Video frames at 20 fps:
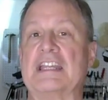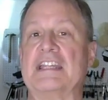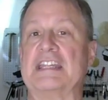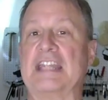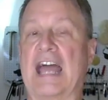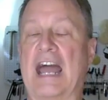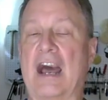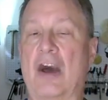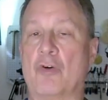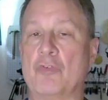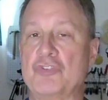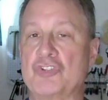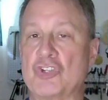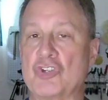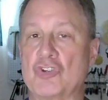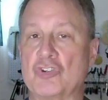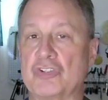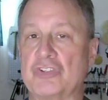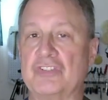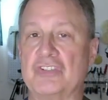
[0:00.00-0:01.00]
Now is a
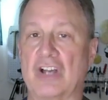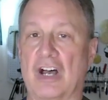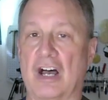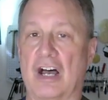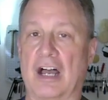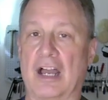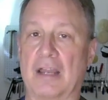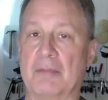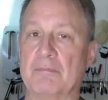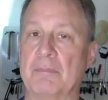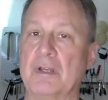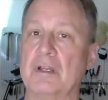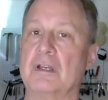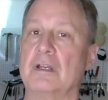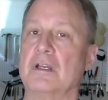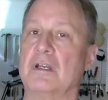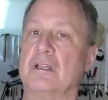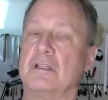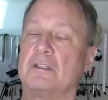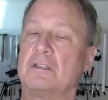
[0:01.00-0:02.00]
good time
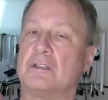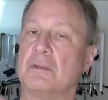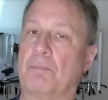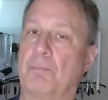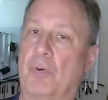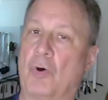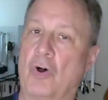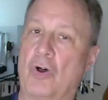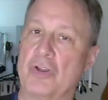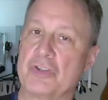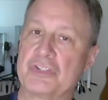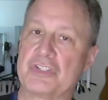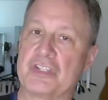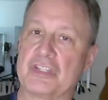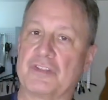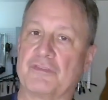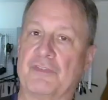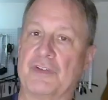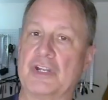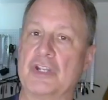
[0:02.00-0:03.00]
to pause
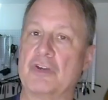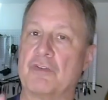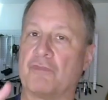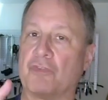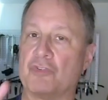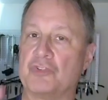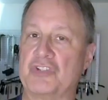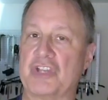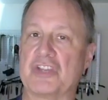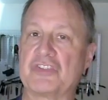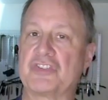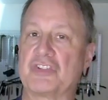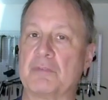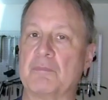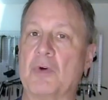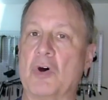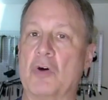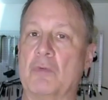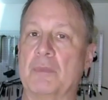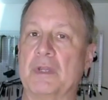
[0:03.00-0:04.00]
this video for just a
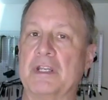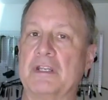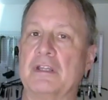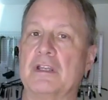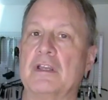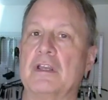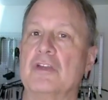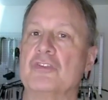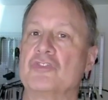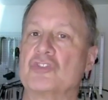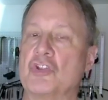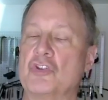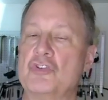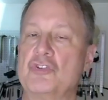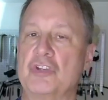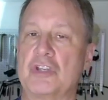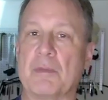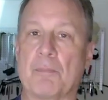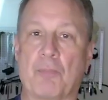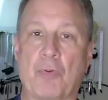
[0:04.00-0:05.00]
moment so that
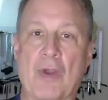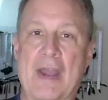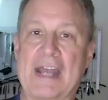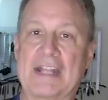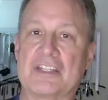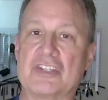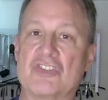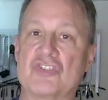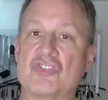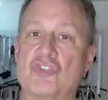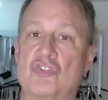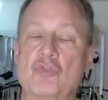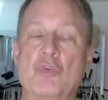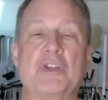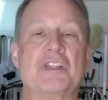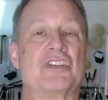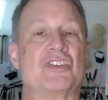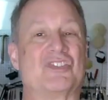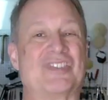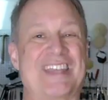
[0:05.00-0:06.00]
you can practice doing
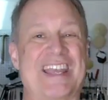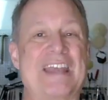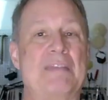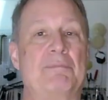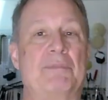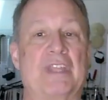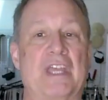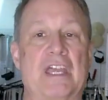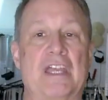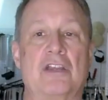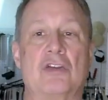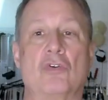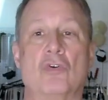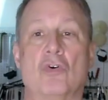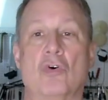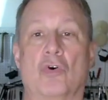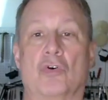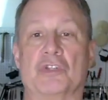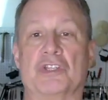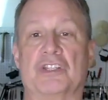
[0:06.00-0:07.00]
the same thing
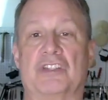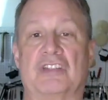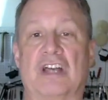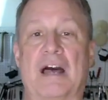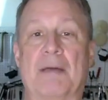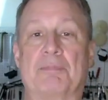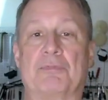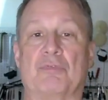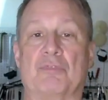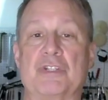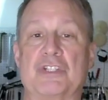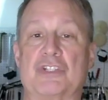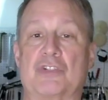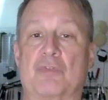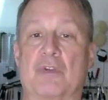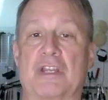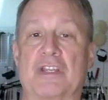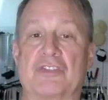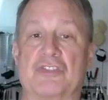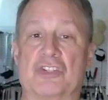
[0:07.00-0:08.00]
on the top 3
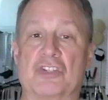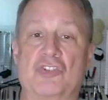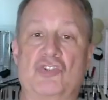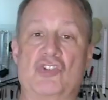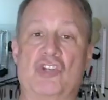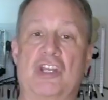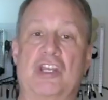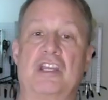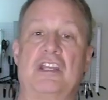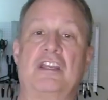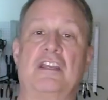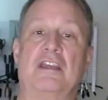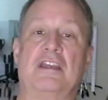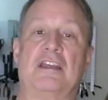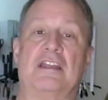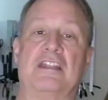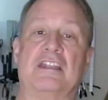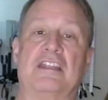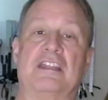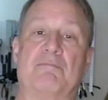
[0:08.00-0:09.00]
strings, the G,
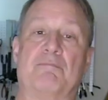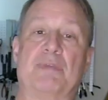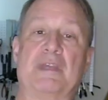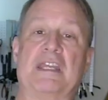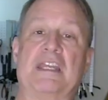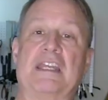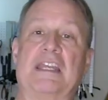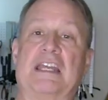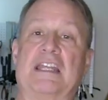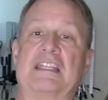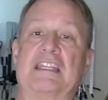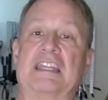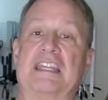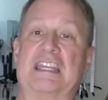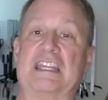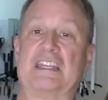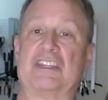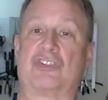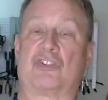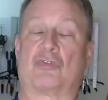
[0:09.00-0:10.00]
the B, and the
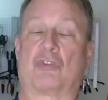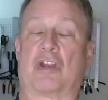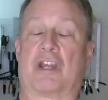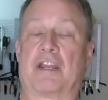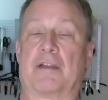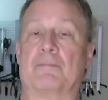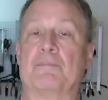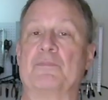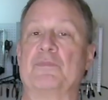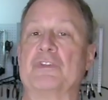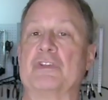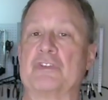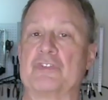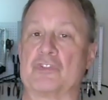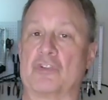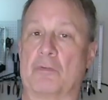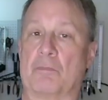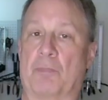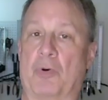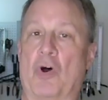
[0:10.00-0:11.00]
E string.
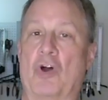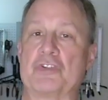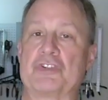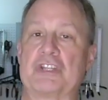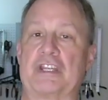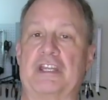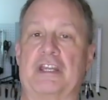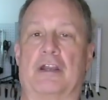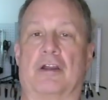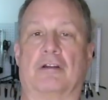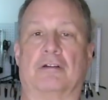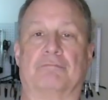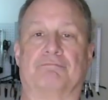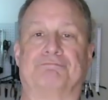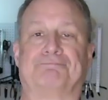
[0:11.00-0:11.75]
So pause it here.